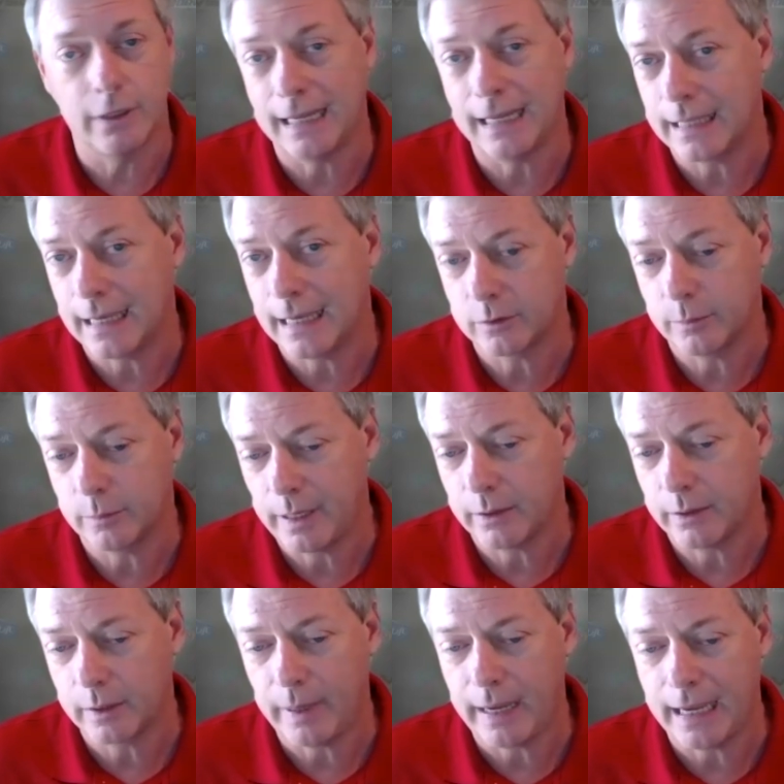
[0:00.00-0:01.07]
a 9,000
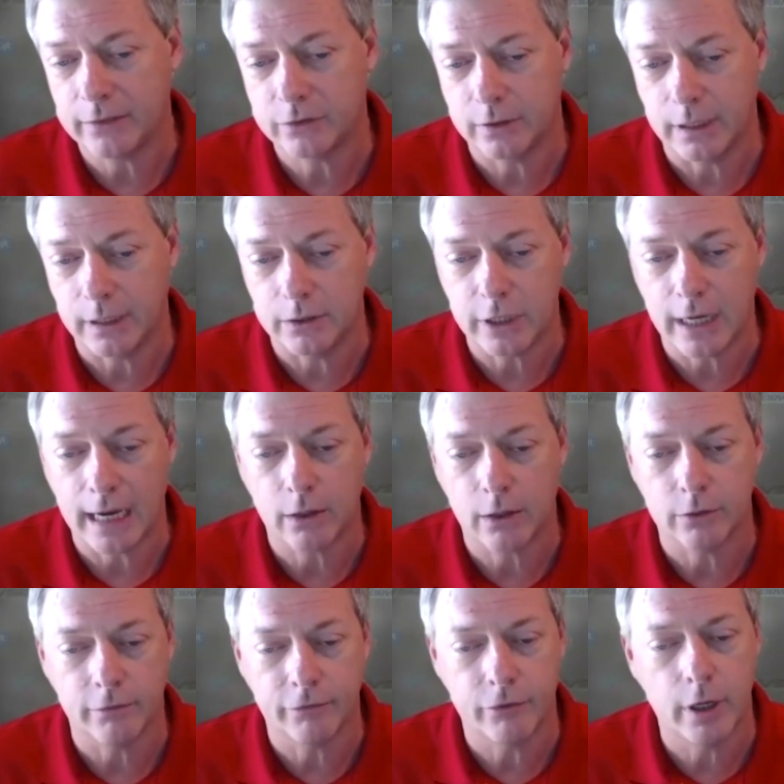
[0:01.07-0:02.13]
pound capacity jack
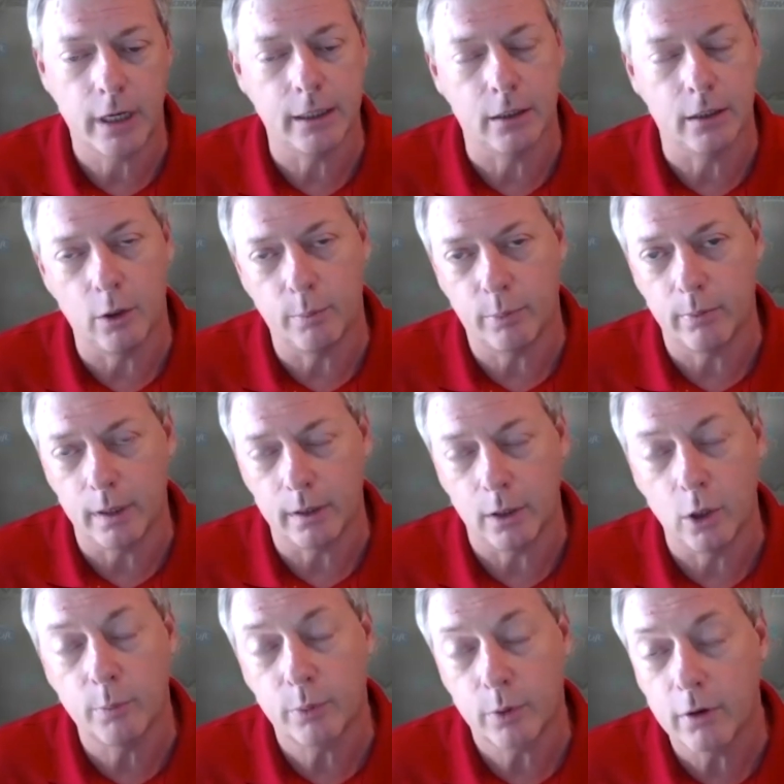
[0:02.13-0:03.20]
on the front and a
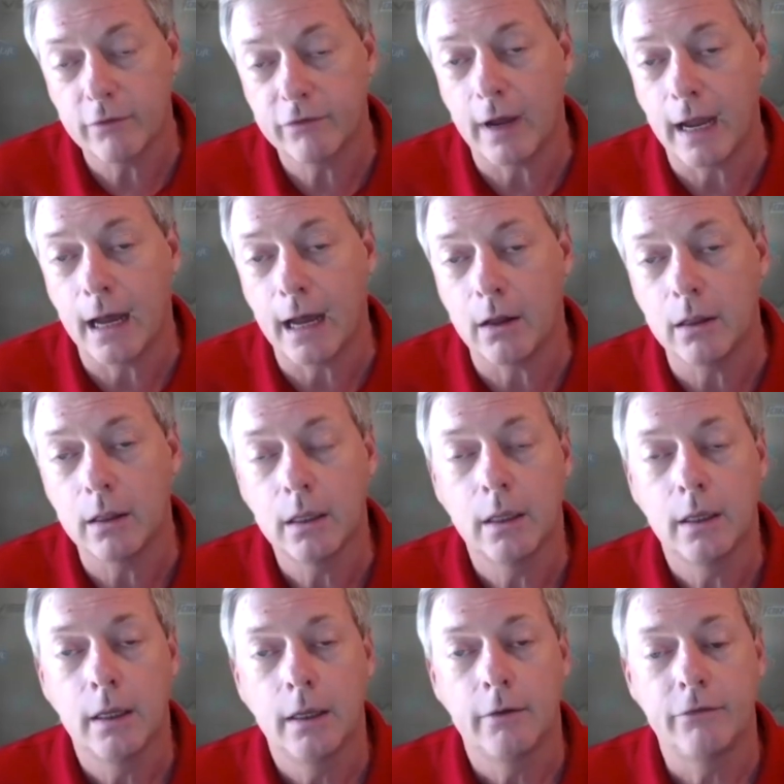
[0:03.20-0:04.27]
low profile
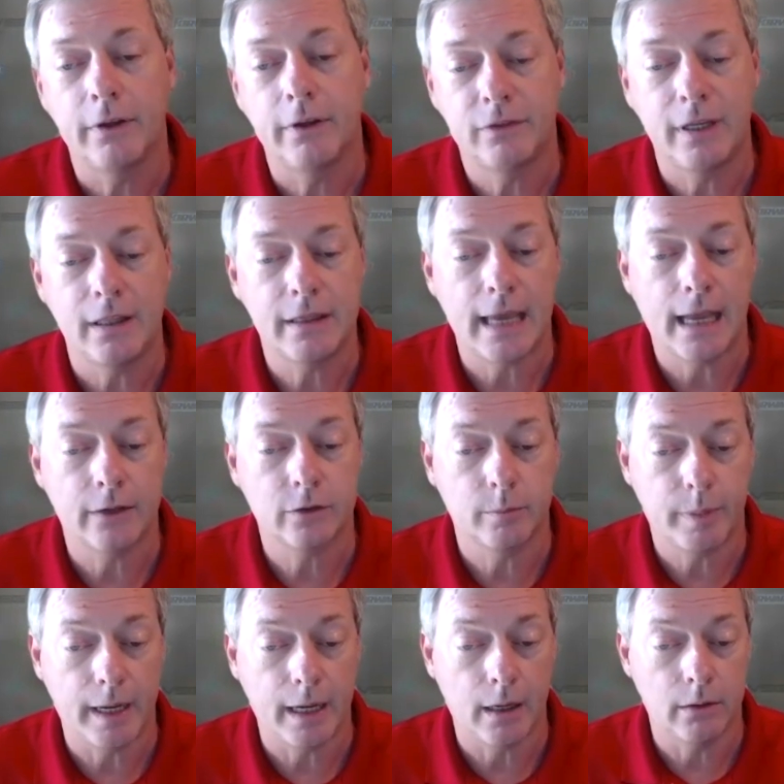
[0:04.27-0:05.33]

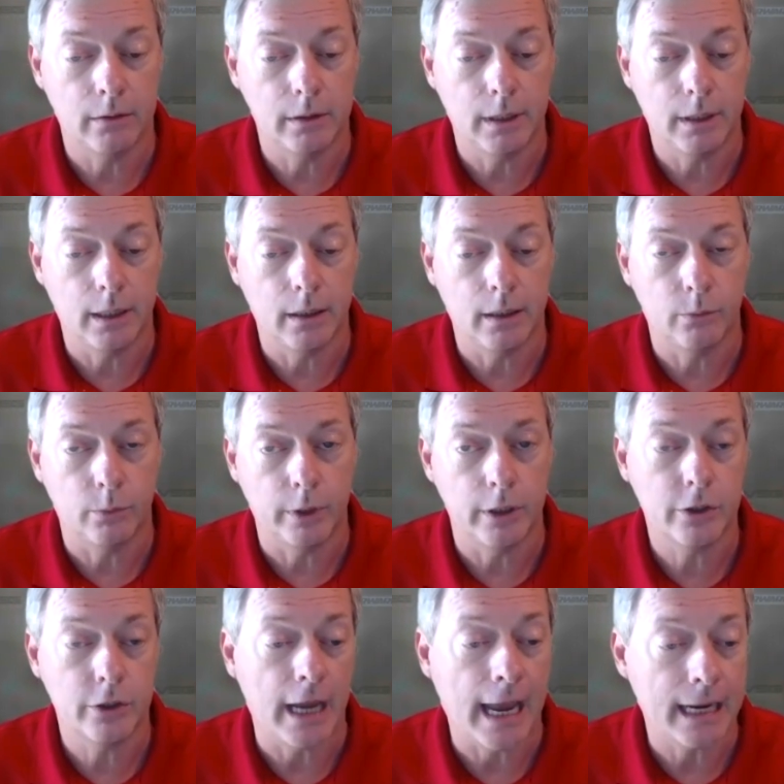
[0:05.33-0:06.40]
15,000 pound
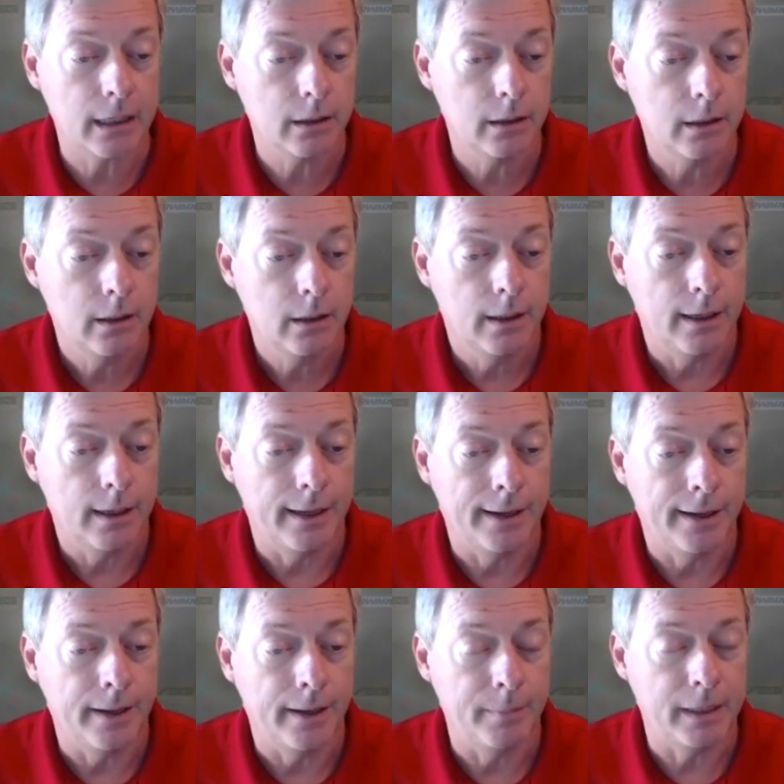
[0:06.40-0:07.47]
rear jack.
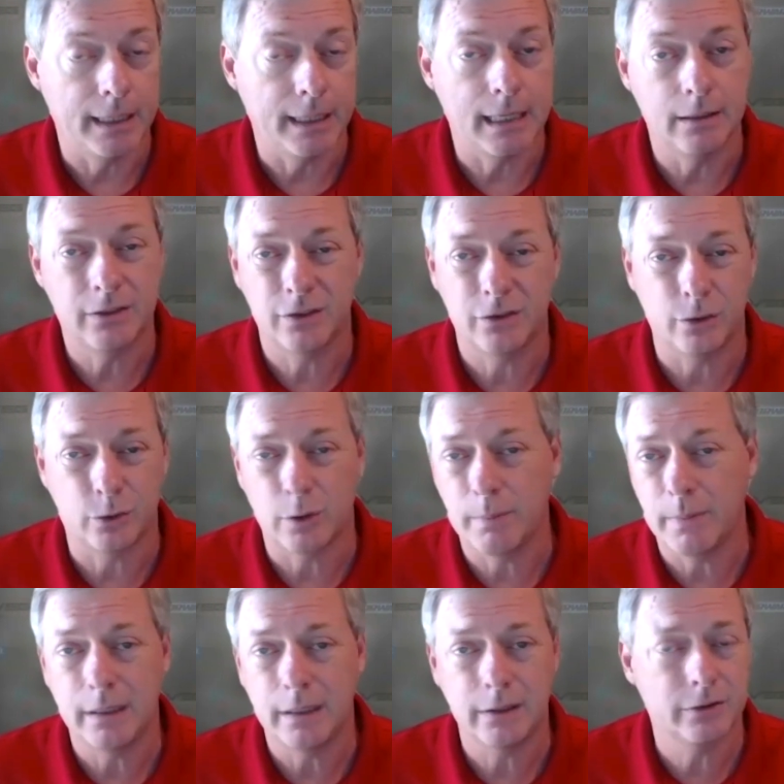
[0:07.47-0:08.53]
And again, this is a
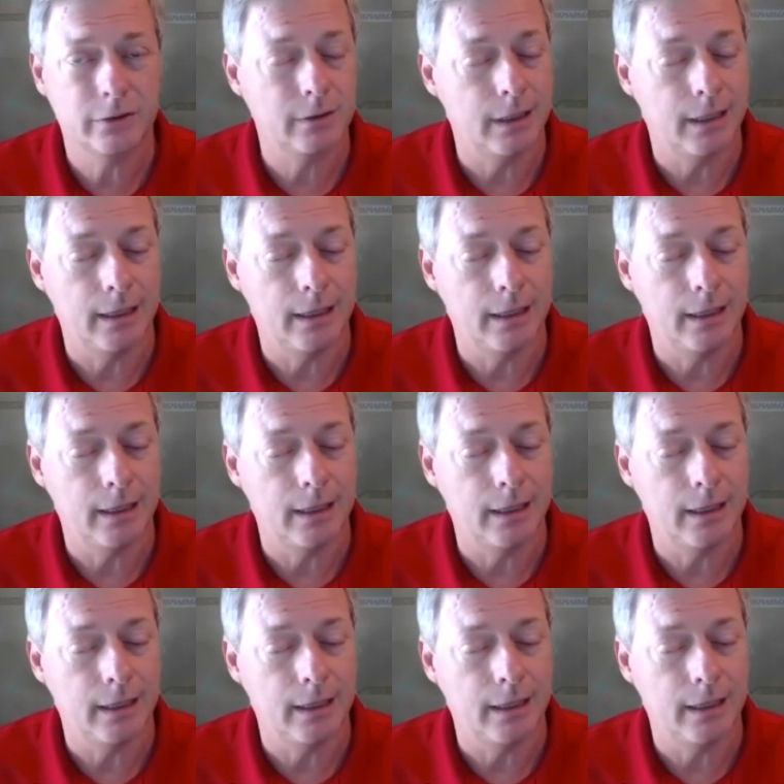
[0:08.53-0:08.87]
tremendous